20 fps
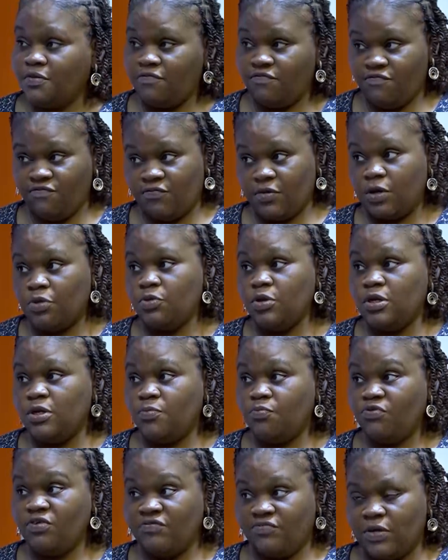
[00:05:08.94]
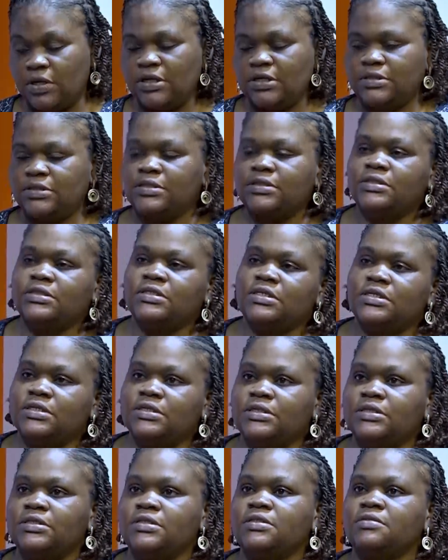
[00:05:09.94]
very prevalent these days
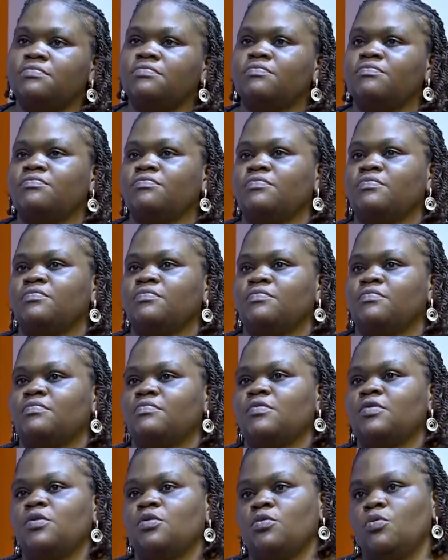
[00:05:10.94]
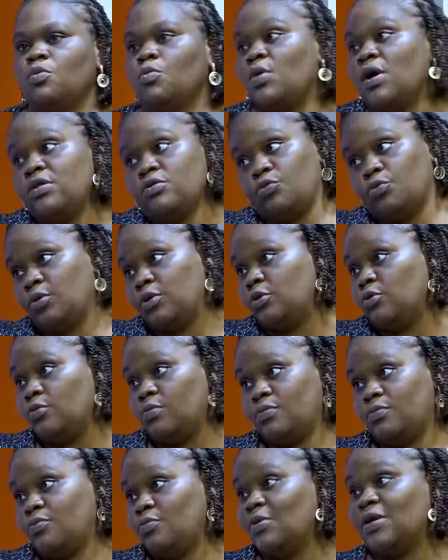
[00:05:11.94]
is, while
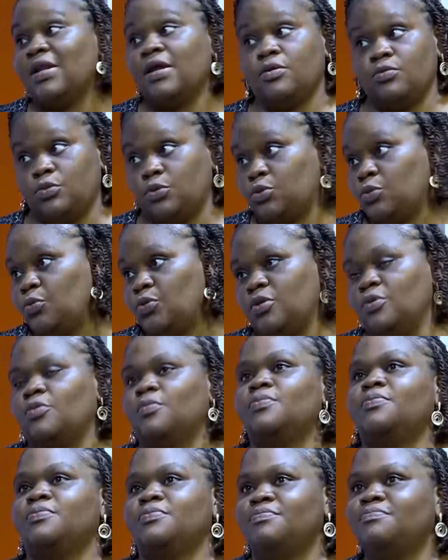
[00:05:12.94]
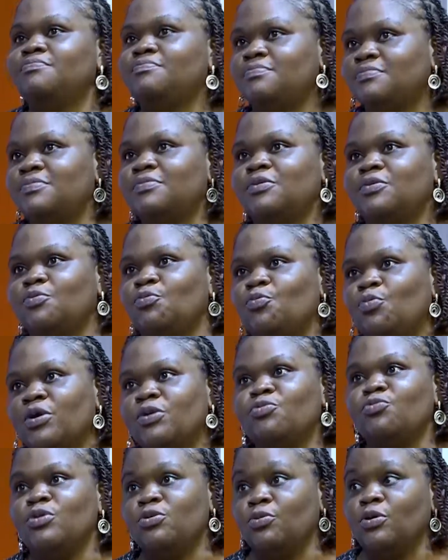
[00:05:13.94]
I was growing up,
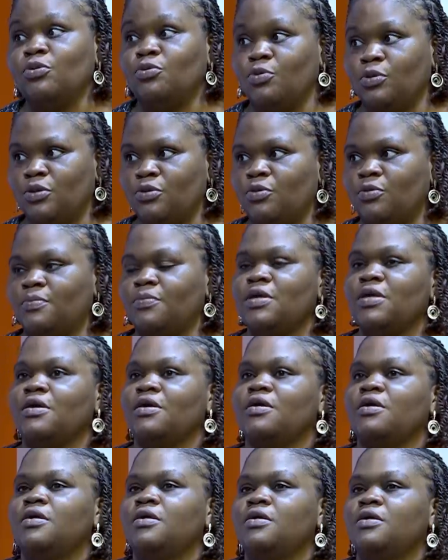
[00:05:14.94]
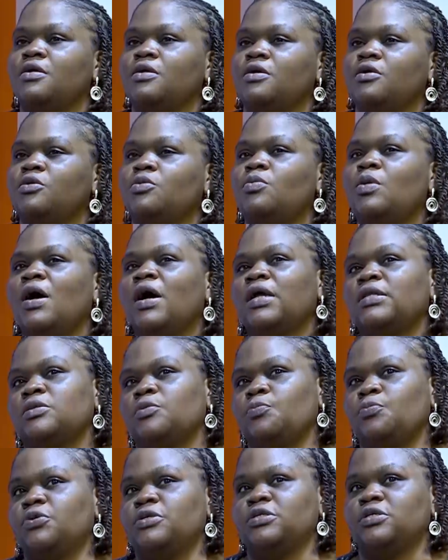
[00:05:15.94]
when we were growing up, you had the
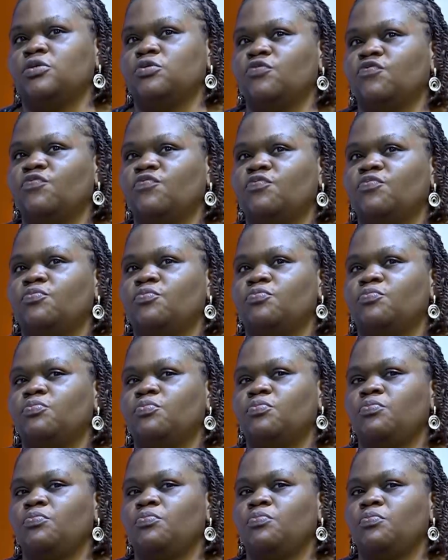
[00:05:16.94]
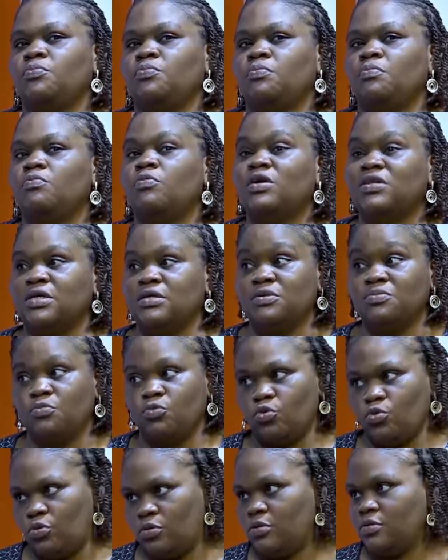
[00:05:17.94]
presence of mothers
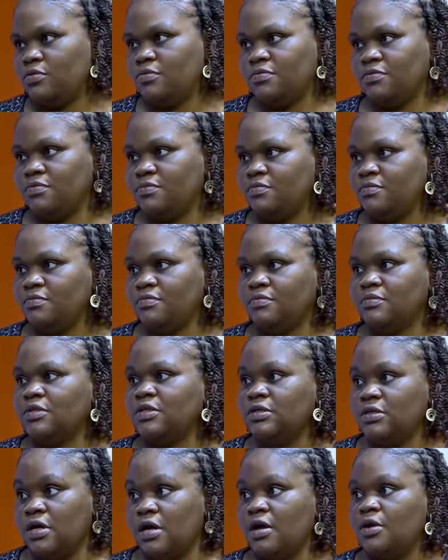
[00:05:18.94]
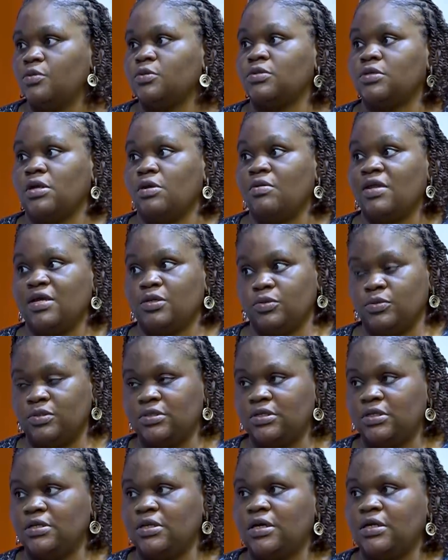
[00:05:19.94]
more in the house. I like to
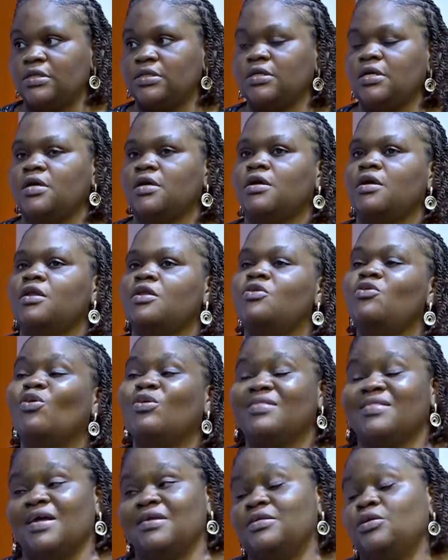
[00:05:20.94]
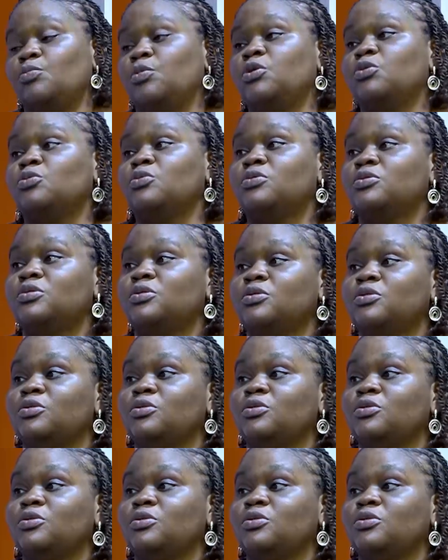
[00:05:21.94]
say that. Not that they were not